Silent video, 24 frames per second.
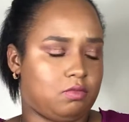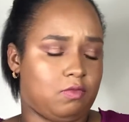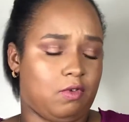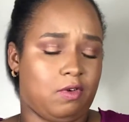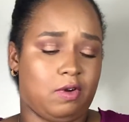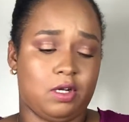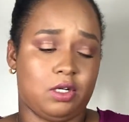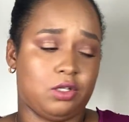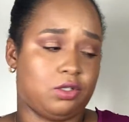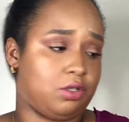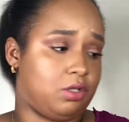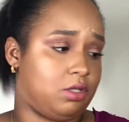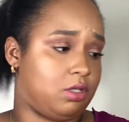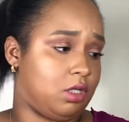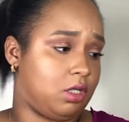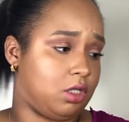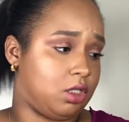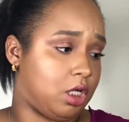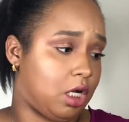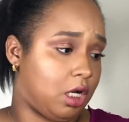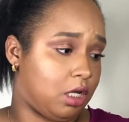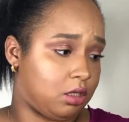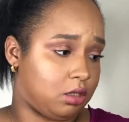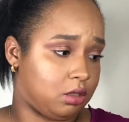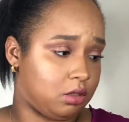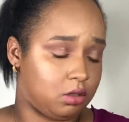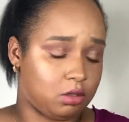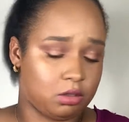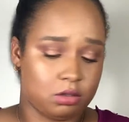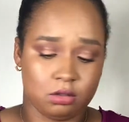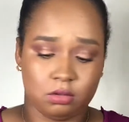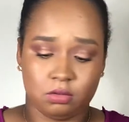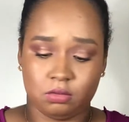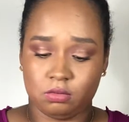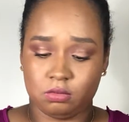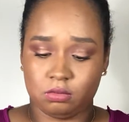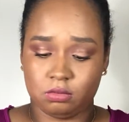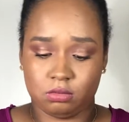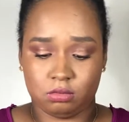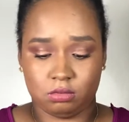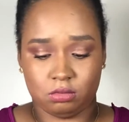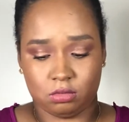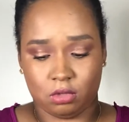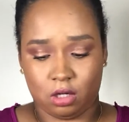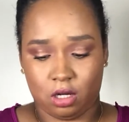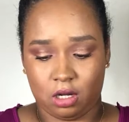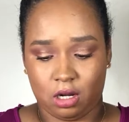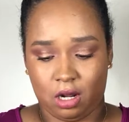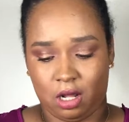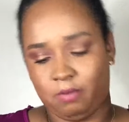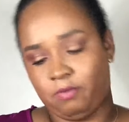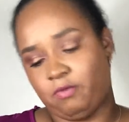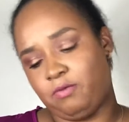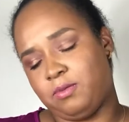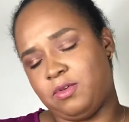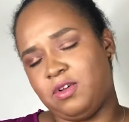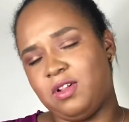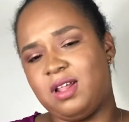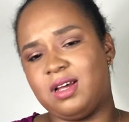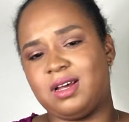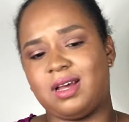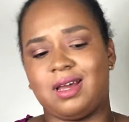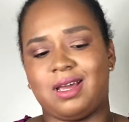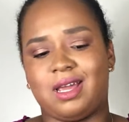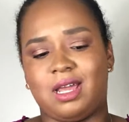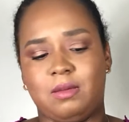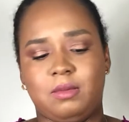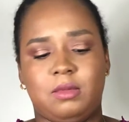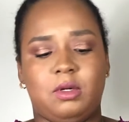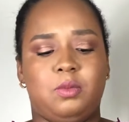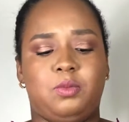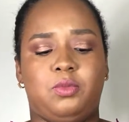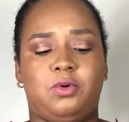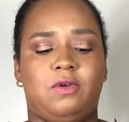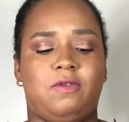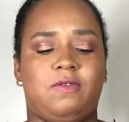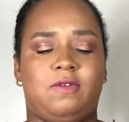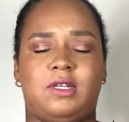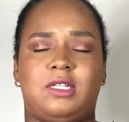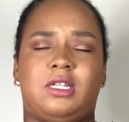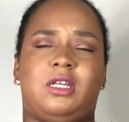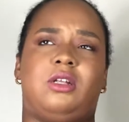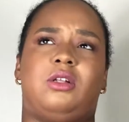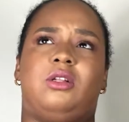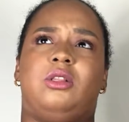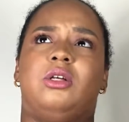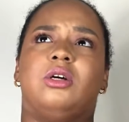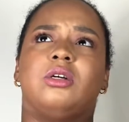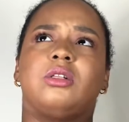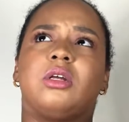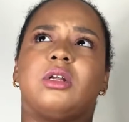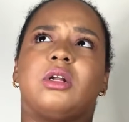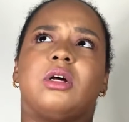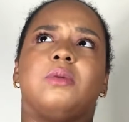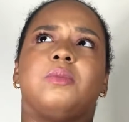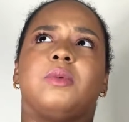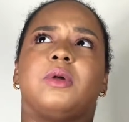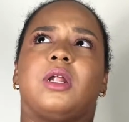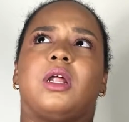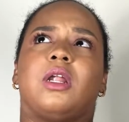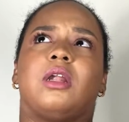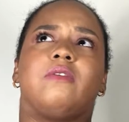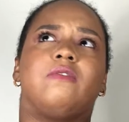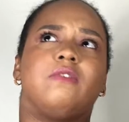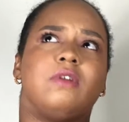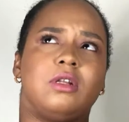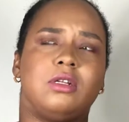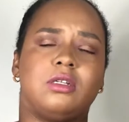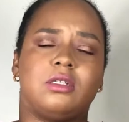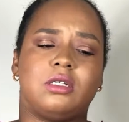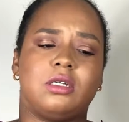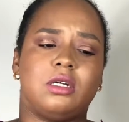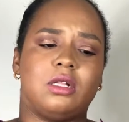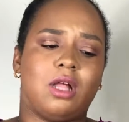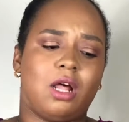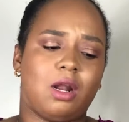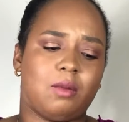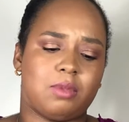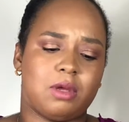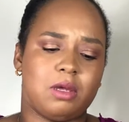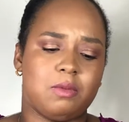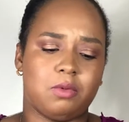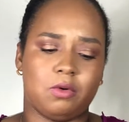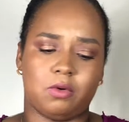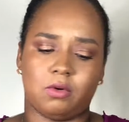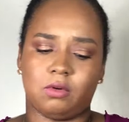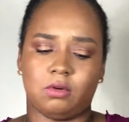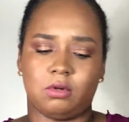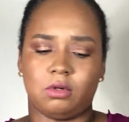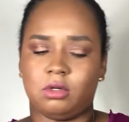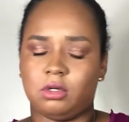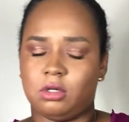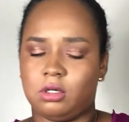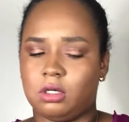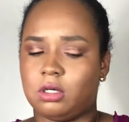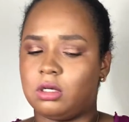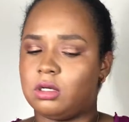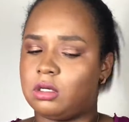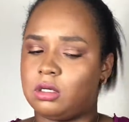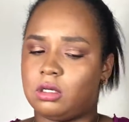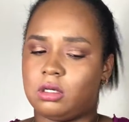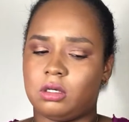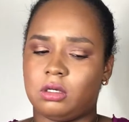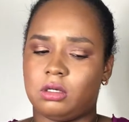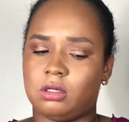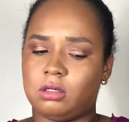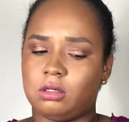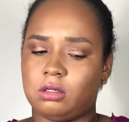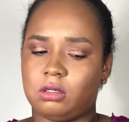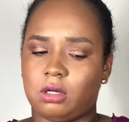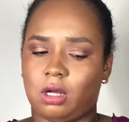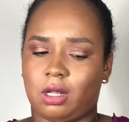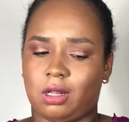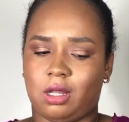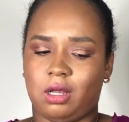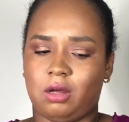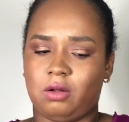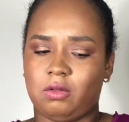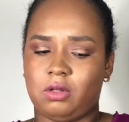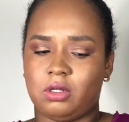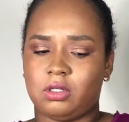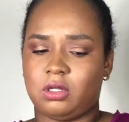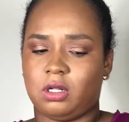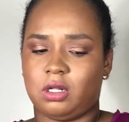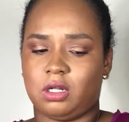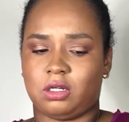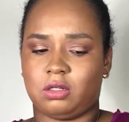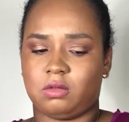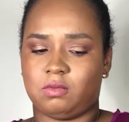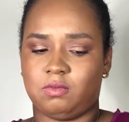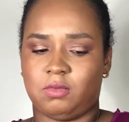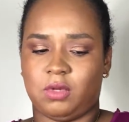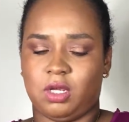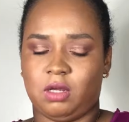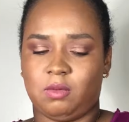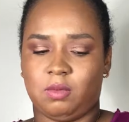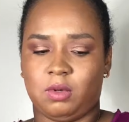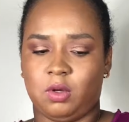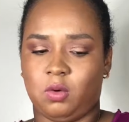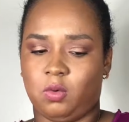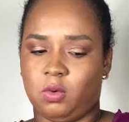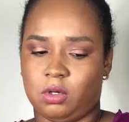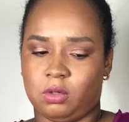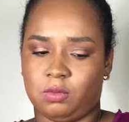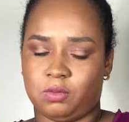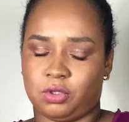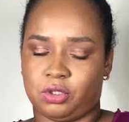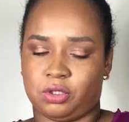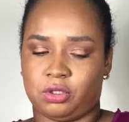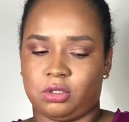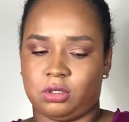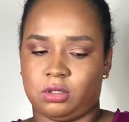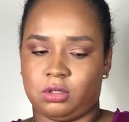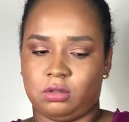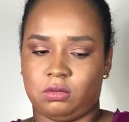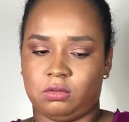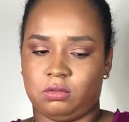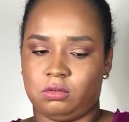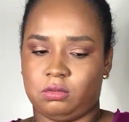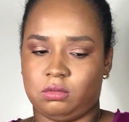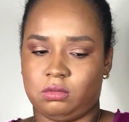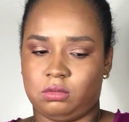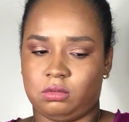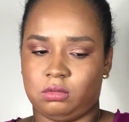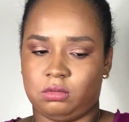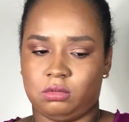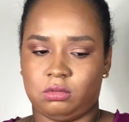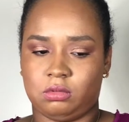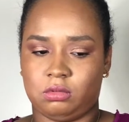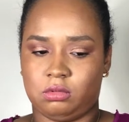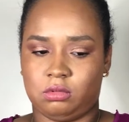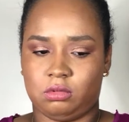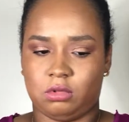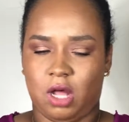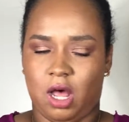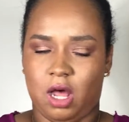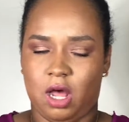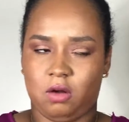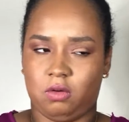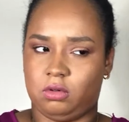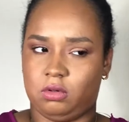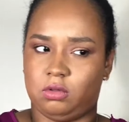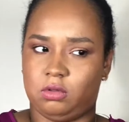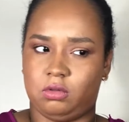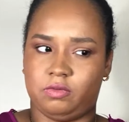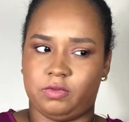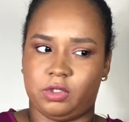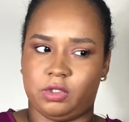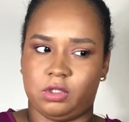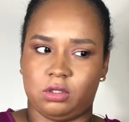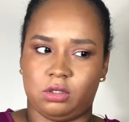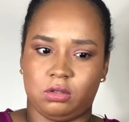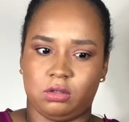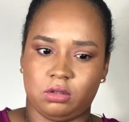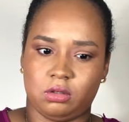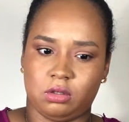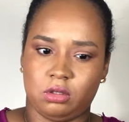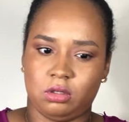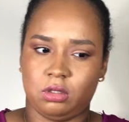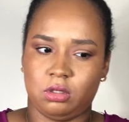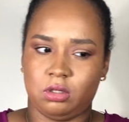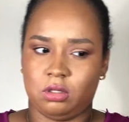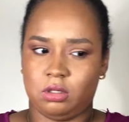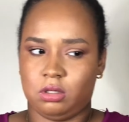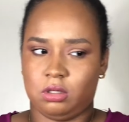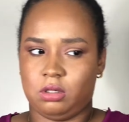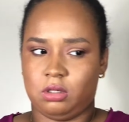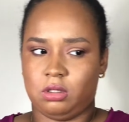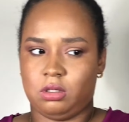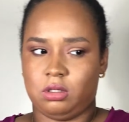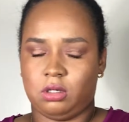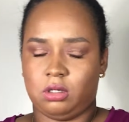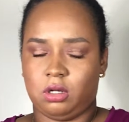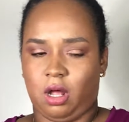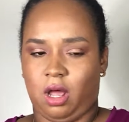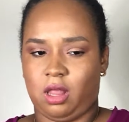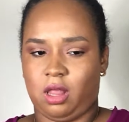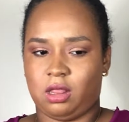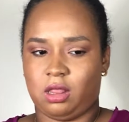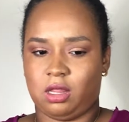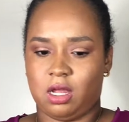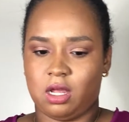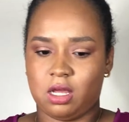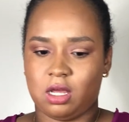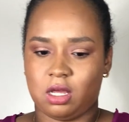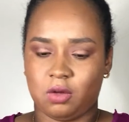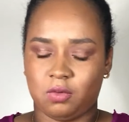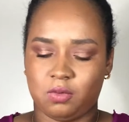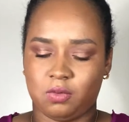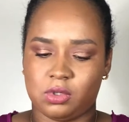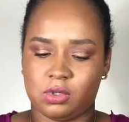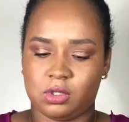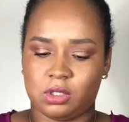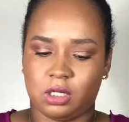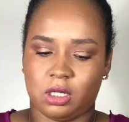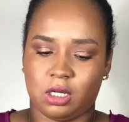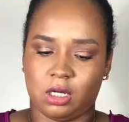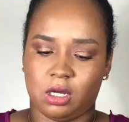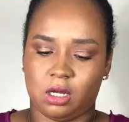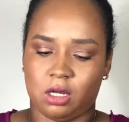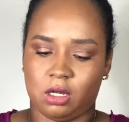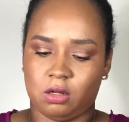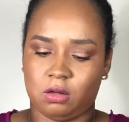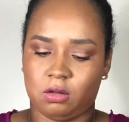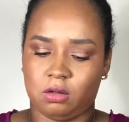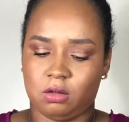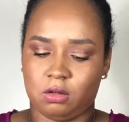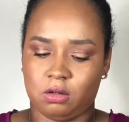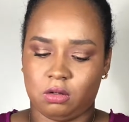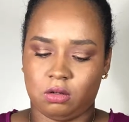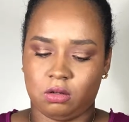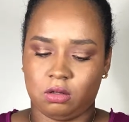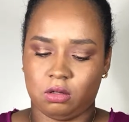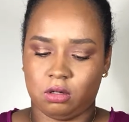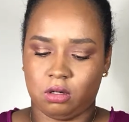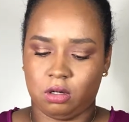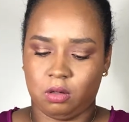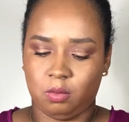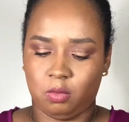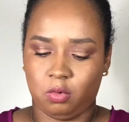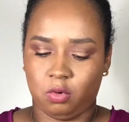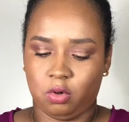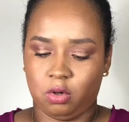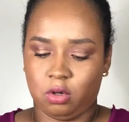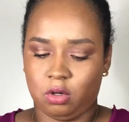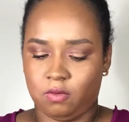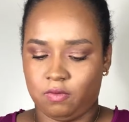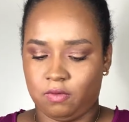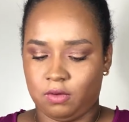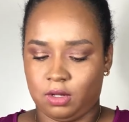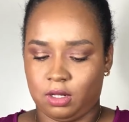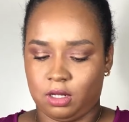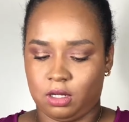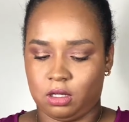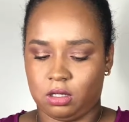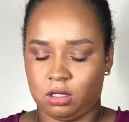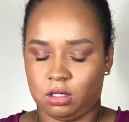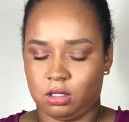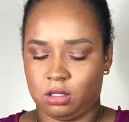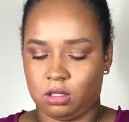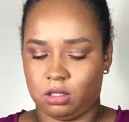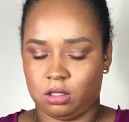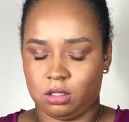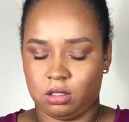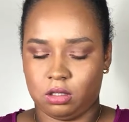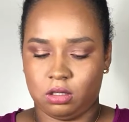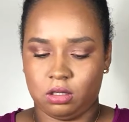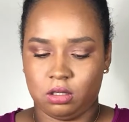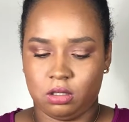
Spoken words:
Very interesting challenge that I feel like I came up with because I looked it up and I didn't really see a lot of people. I think I only saw like maybe one person. I don't know really. I think it was like a more of like a